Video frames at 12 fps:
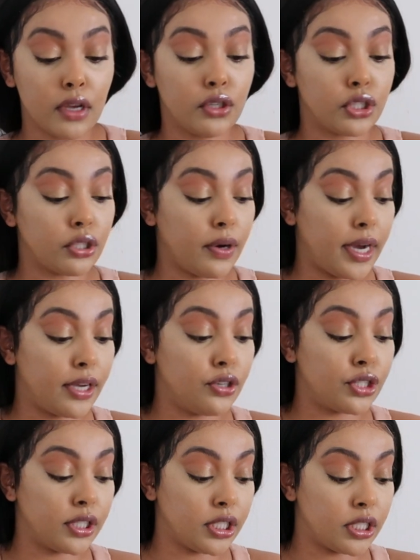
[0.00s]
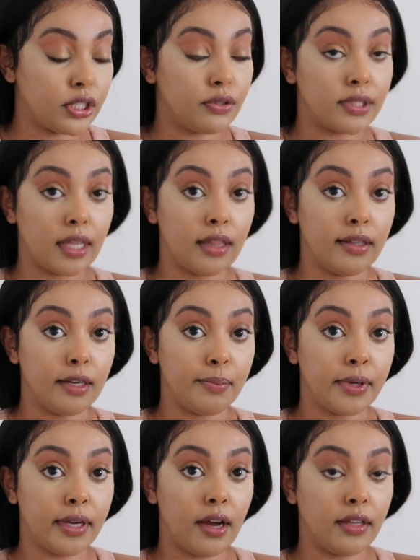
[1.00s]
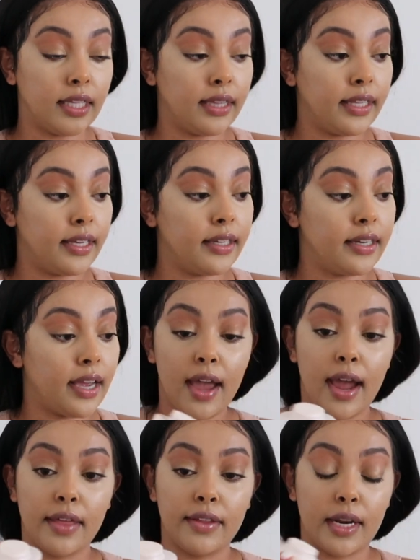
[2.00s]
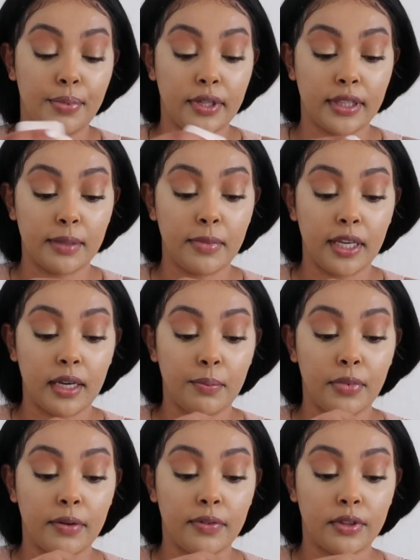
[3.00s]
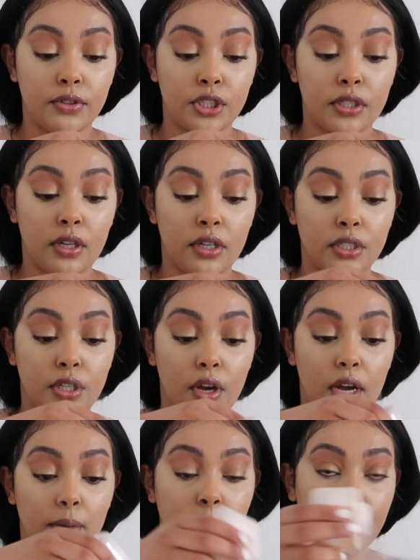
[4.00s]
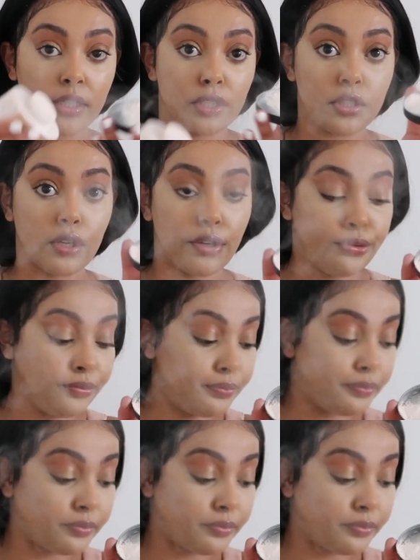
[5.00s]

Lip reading: so I usually just use a little bit on the lid, and then I put the Makeup Revolution on top like so.